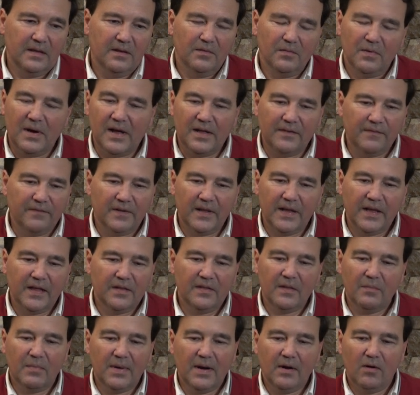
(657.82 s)
rifling
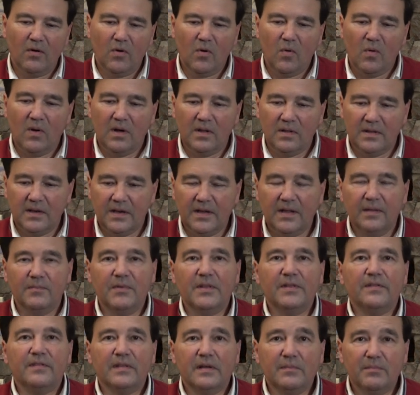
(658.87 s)
and the barrel quality, I
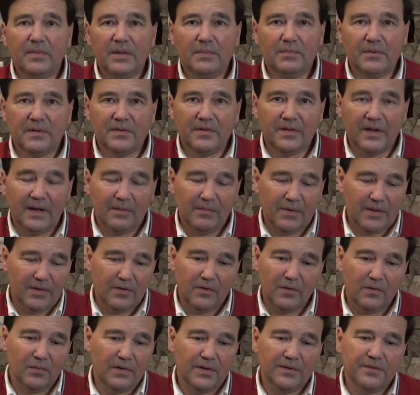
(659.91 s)
mean, some people tell me the
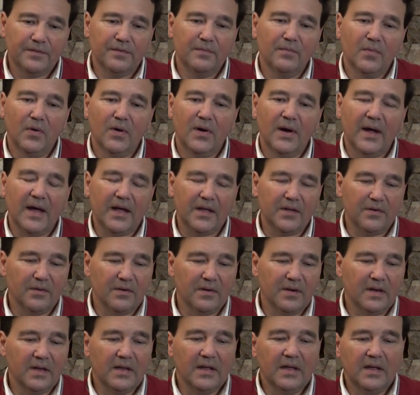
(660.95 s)
new ones are more accurate.